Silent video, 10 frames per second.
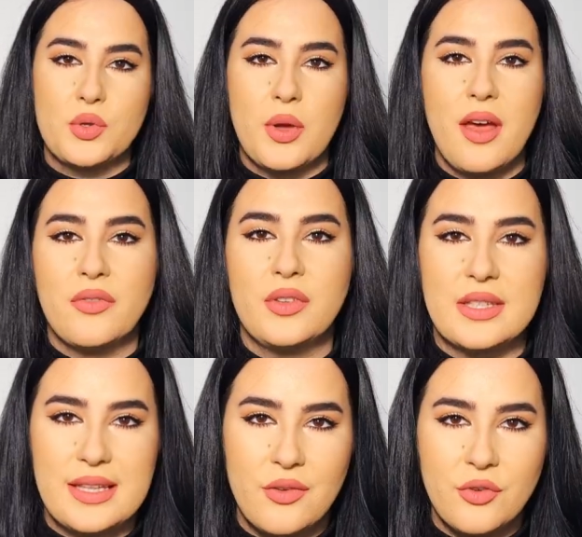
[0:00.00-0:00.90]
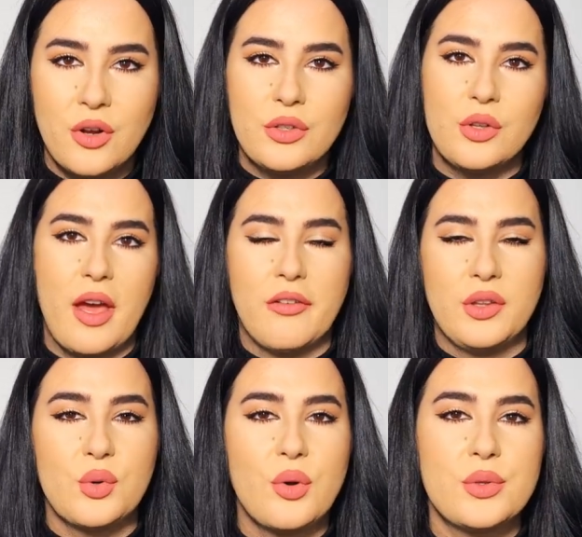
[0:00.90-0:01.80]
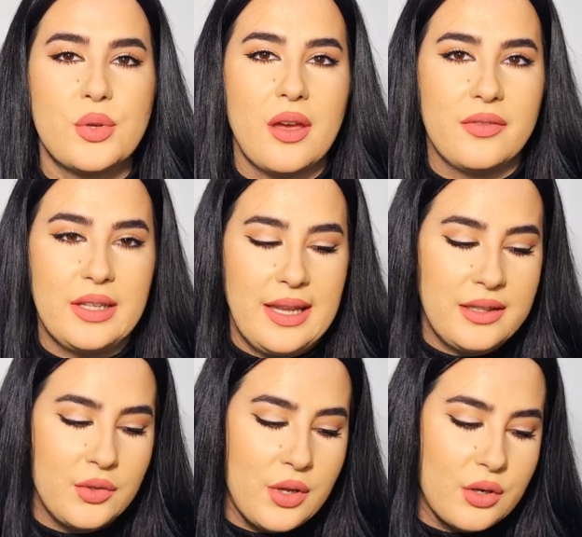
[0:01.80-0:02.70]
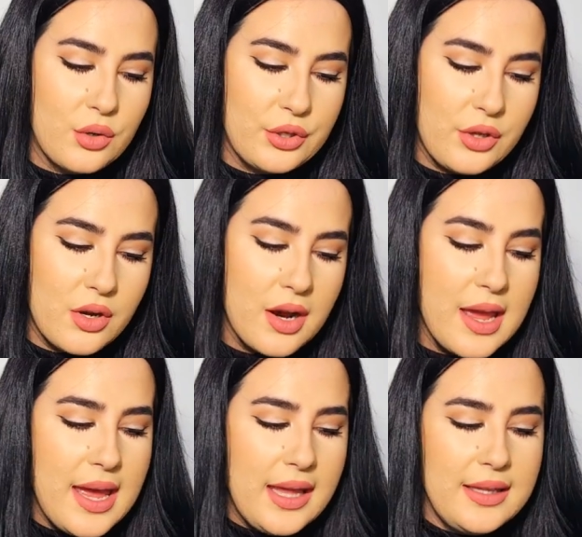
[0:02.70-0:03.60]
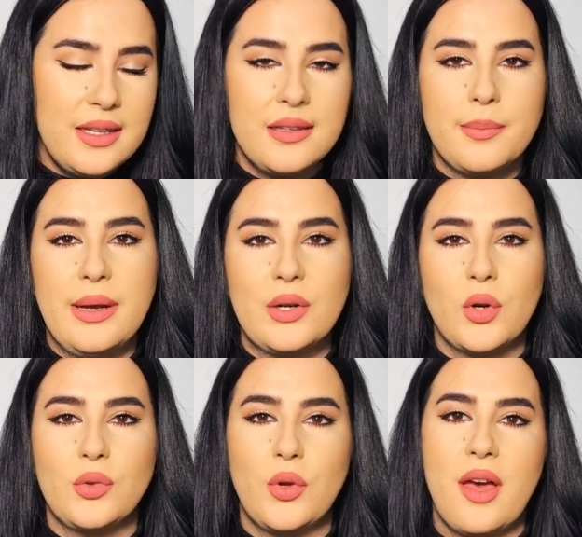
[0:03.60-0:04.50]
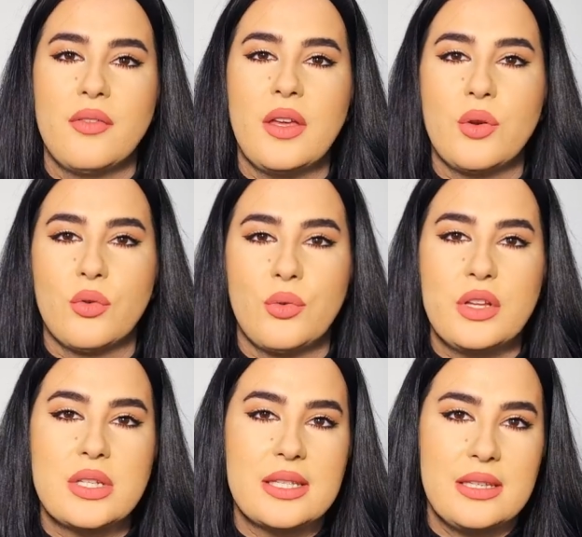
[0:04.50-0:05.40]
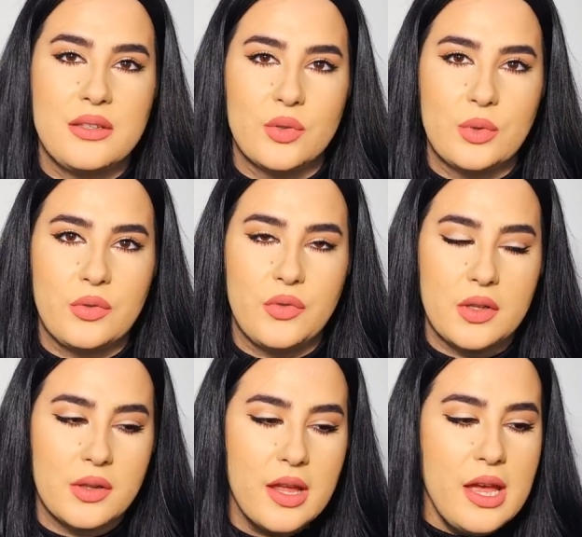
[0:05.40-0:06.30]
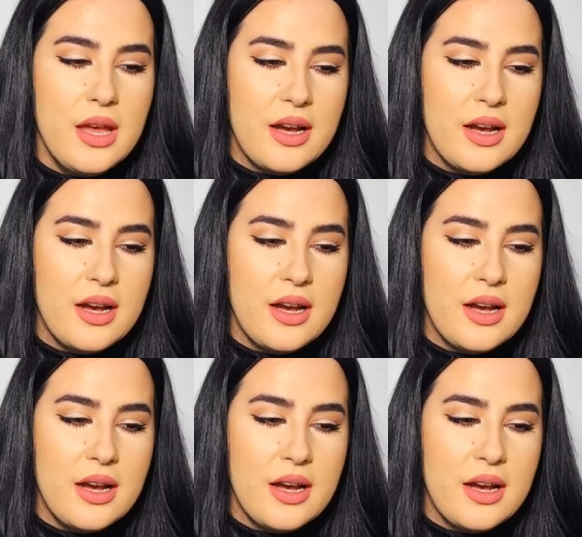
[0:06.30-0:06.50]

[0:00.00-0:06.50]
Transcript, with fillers: So you have the saffron, you have the rose, you have the leathery accord here, and then in the background you have a rich cedar wood feel.